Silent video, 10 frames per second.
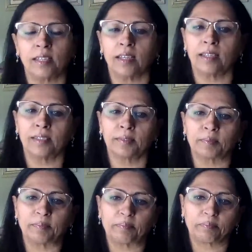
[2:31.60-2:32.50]

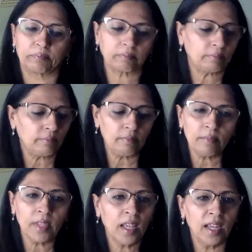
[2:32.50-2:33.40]

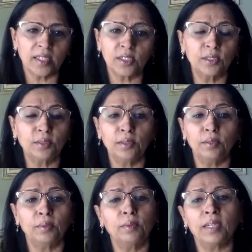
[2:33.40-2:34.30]
As you
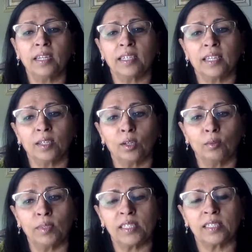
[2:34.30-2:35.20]
know, and I
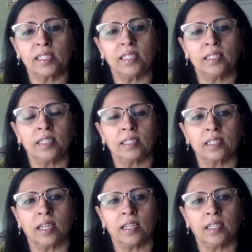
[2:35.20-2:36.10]
always say that
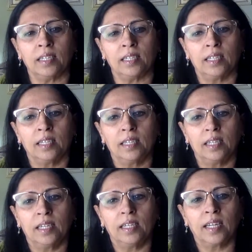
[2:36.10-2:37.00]
I
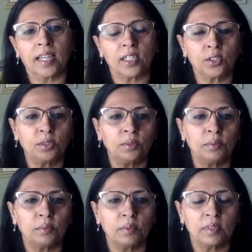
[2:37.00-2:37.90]
like
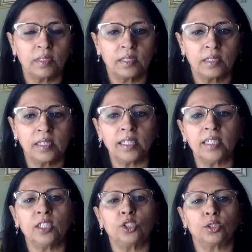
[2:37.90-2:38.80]
to
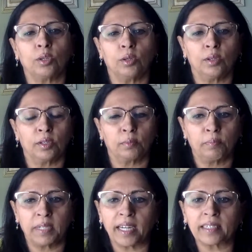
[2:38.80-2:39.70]
teach or
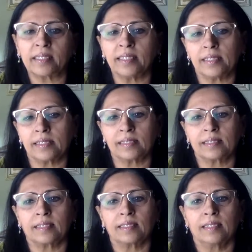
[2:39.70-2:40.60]

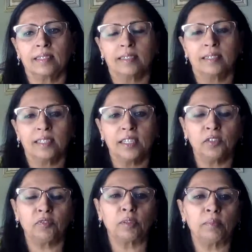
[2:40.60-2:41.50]
practice
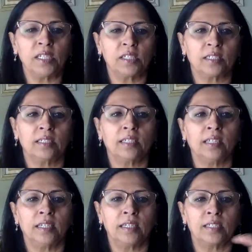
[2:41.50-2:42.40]
information
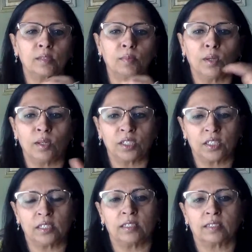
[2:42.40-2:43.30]
in small
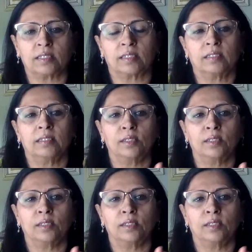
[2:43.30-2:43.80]
chunks.